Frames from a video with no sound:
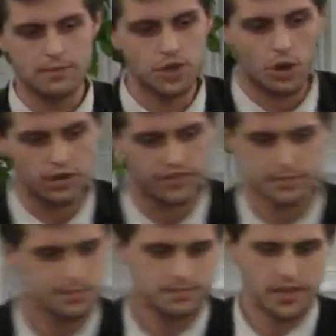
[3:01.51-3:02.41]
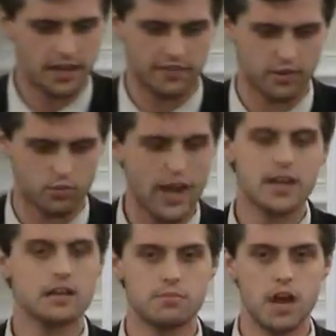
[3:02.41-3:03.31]
a hold of a
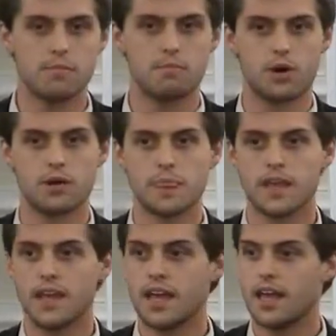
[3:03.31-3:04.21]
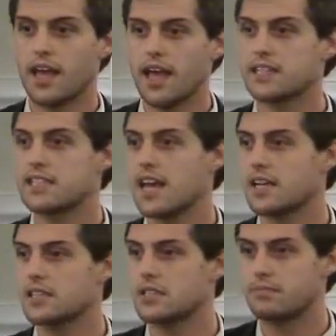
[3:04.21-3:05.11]
random number and
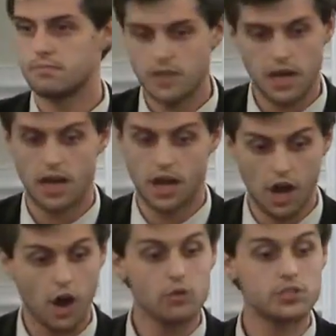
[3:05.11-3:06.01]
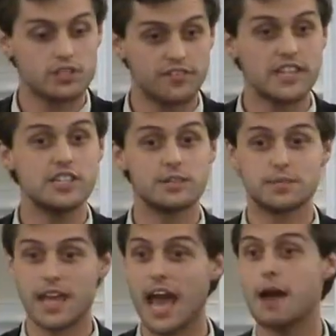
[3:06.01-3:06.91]
says a host of Egypt's
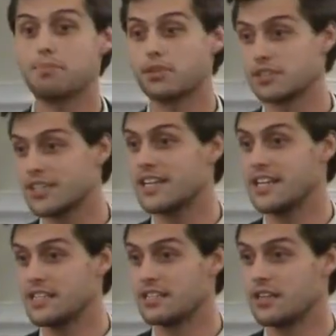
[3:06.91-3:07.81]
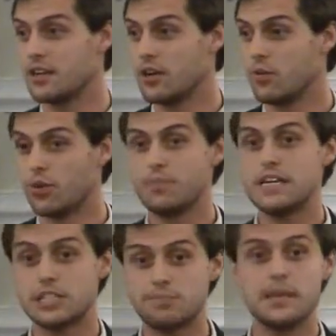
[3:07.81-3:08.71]
capital cities will be
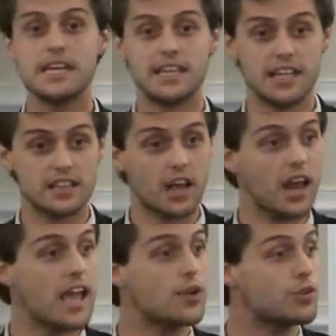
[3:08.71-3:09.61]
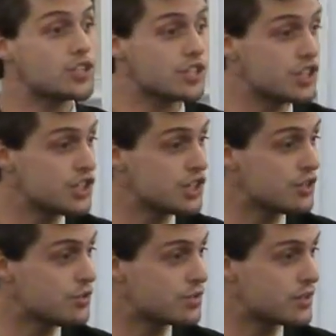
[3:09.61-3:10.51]
speaking the language of the
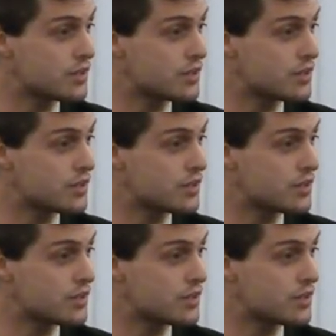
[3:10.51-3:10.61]
Jews.